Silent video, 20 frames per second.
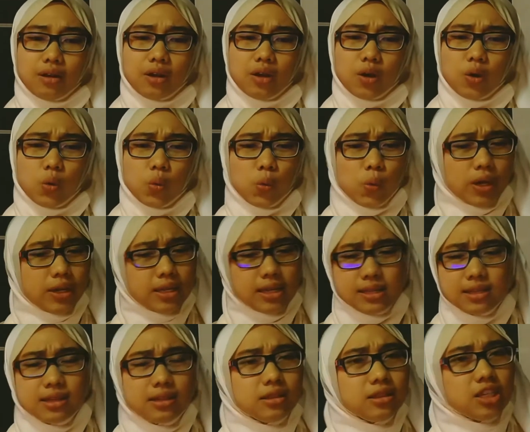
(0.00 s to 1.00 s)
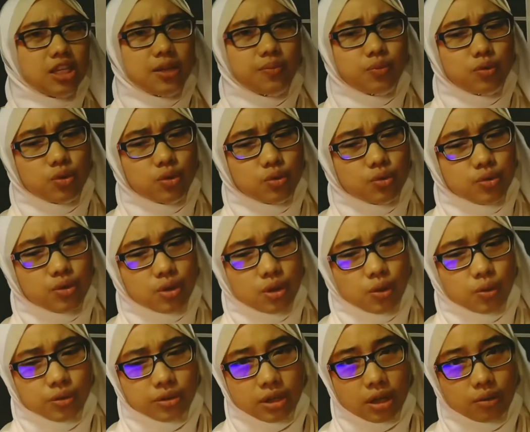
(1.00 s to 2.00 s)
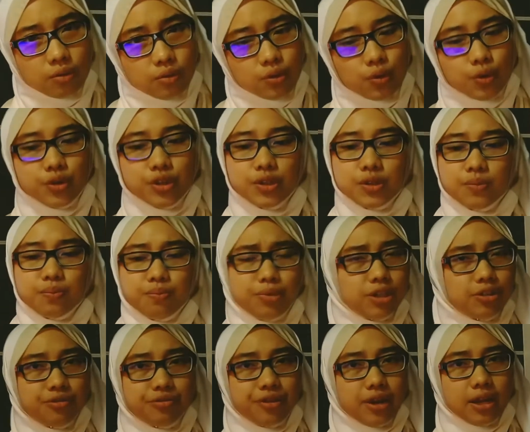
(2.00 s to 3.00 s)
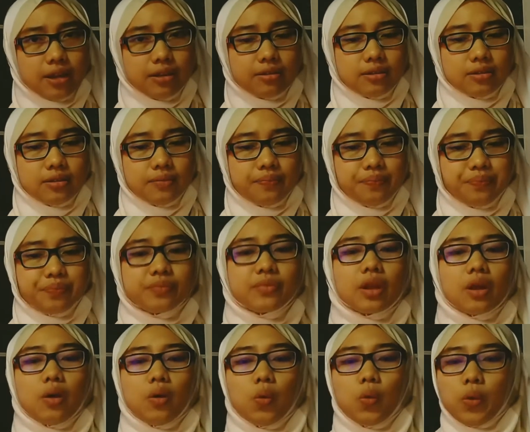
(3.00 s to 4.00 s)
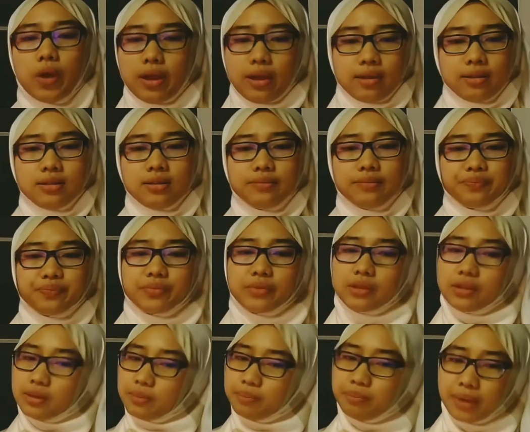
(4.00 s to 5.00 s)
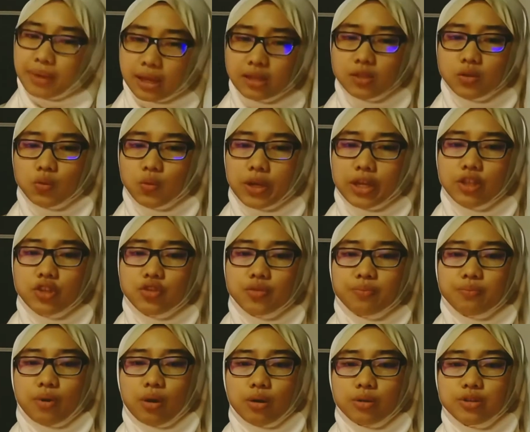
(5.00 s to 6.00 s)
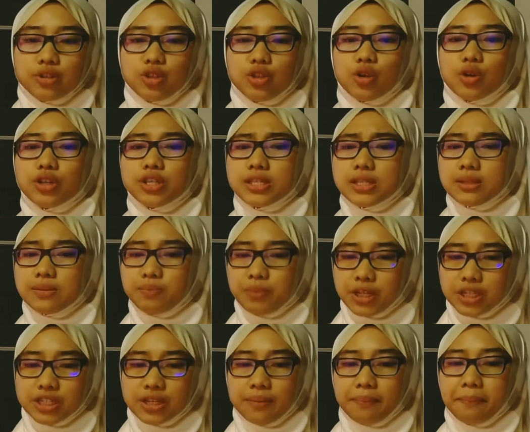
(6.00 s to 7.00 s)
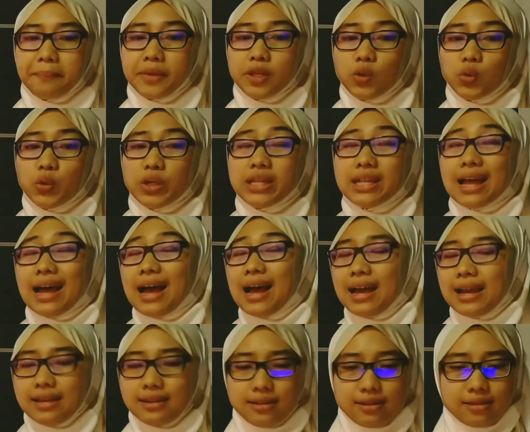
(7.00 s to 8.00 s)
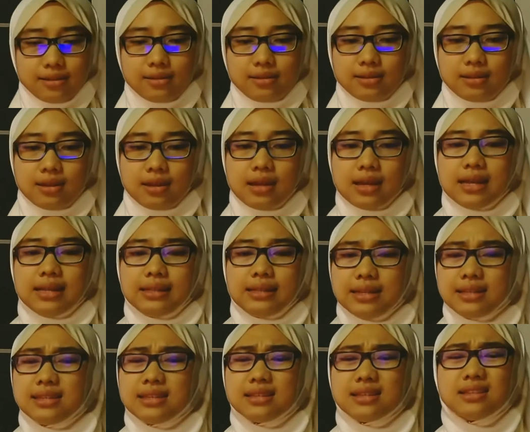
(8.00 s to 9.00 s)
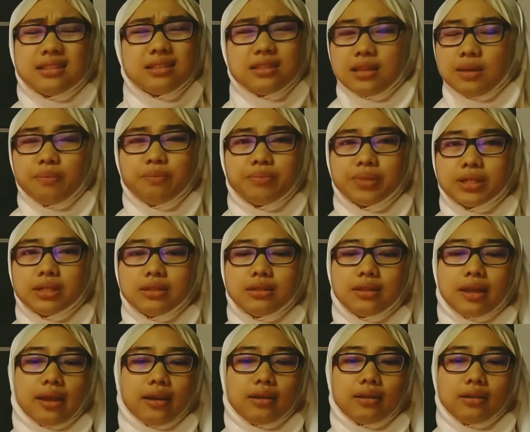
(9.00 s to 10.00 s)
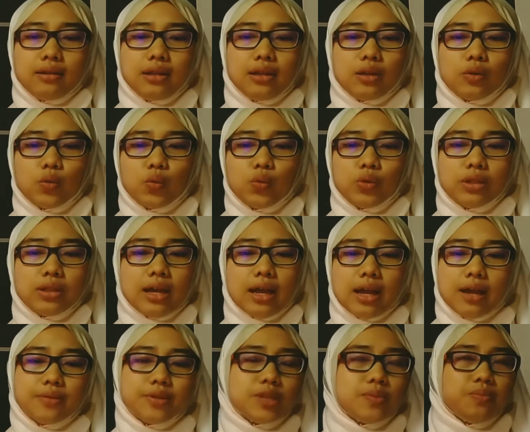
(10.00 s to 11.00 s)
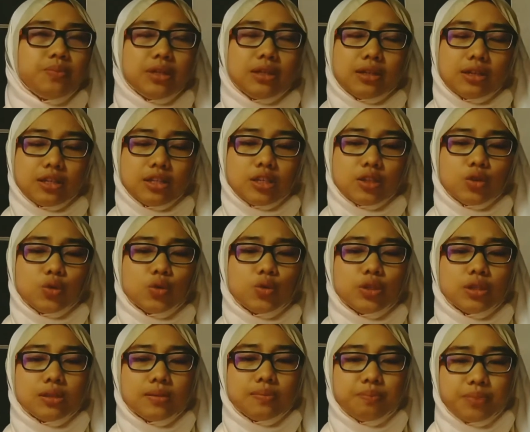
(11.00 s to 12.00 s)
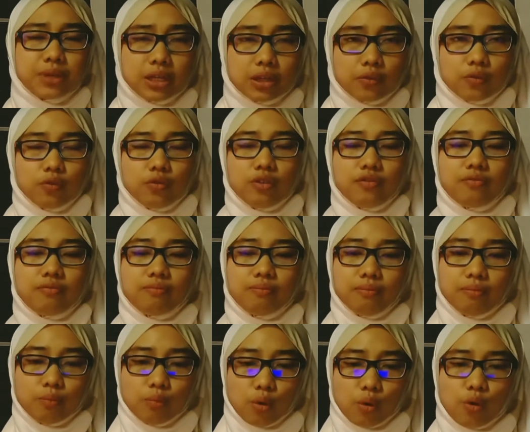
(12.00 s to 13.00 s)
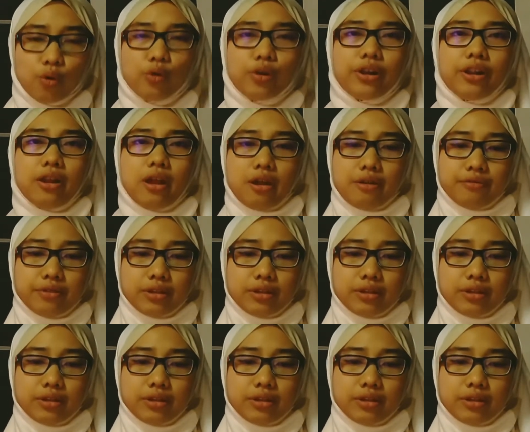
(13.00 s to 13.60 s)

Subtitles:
What is the tip to slow down your speech rate? Well, the best way to pause your speech between ideas. This is a simple technique will help speakers to speak with more clarity.